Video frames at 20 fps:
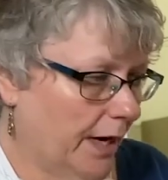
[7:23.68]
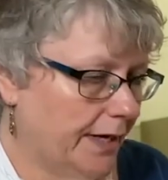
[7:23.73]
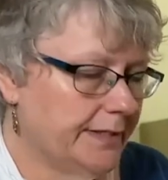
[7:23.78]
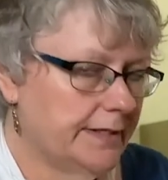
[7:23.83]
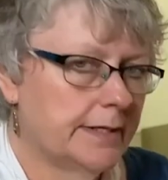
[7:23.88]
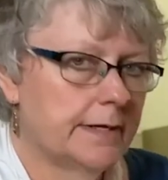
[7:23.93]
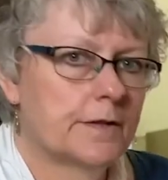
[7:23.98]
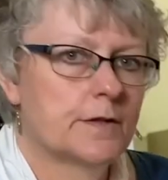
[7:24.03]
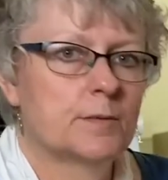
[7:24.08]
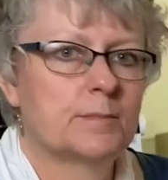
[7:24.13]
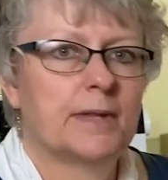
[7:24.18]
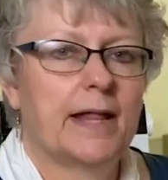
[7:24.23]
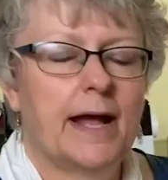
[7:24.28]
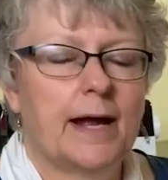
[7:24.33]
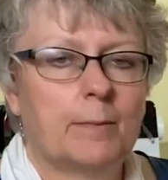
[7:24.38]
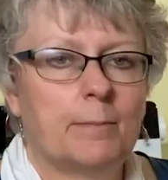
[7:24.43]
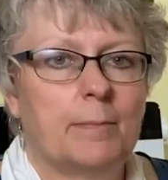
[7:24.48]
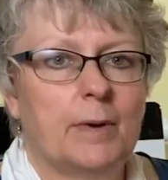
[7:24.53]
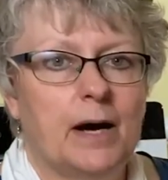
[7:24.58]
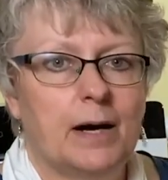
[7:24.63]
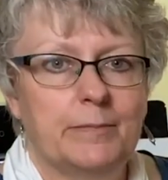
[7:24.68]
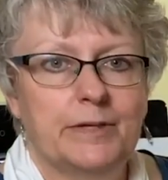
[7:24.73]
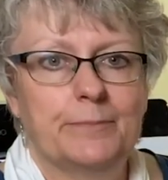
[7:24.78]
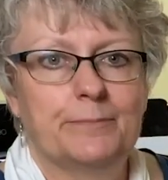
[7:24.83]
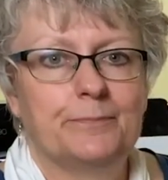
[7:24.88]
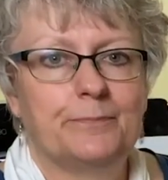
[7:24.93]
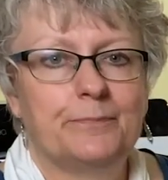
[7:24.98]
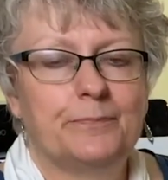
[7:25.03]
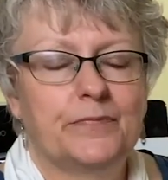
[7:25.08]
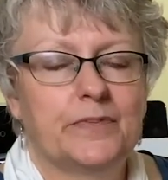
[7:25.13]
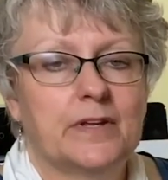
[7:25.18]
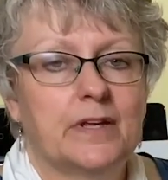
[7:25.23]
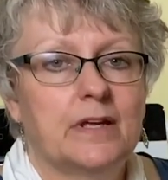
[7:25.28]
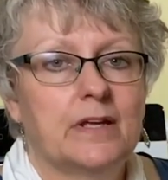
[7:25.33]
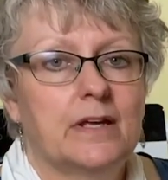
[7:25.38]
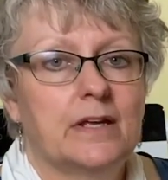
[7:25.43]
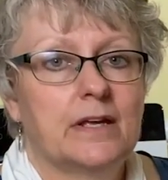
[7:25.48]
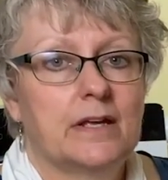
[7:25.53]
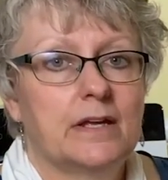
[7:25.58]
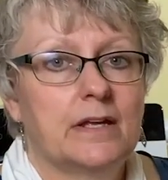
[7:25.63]
wind another black bobbin.
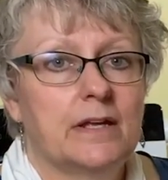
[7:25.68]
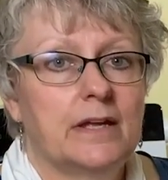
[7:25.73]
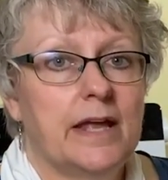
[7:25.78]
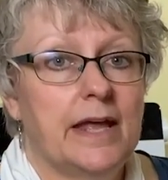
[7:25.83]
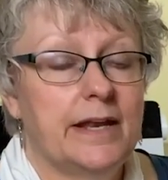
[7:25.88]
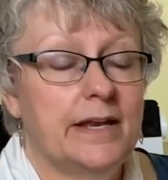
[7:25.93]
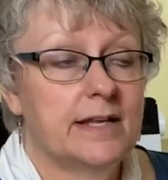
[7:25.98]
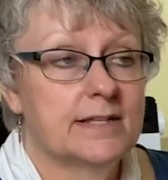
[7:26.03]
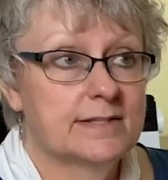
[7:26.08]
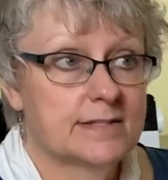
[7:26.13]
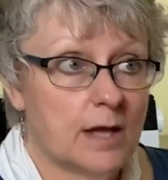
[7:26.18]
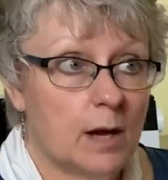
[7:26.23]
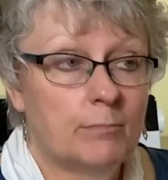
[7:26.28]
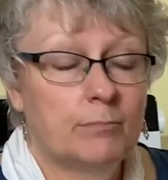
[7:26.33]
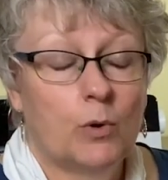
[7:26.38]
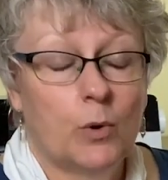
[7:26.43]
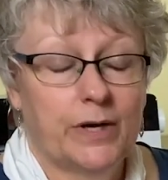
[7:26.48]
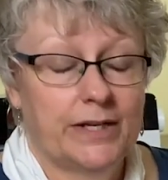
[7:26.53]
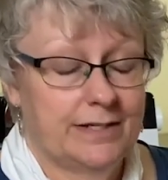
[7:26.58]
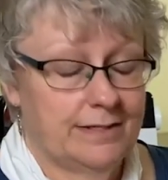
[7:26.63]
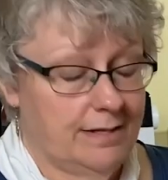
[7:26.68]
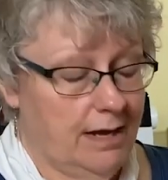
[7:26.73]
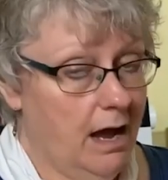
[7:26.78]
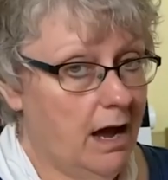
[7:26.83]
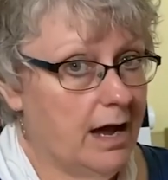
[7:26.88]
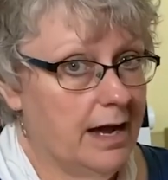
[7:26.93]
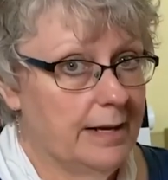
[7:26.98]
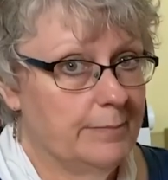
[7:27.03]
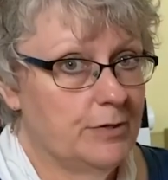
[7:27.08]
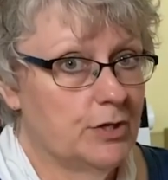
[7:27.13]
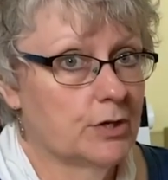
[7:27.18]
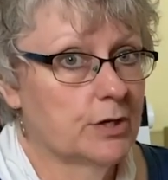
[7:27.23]
And at some point in time,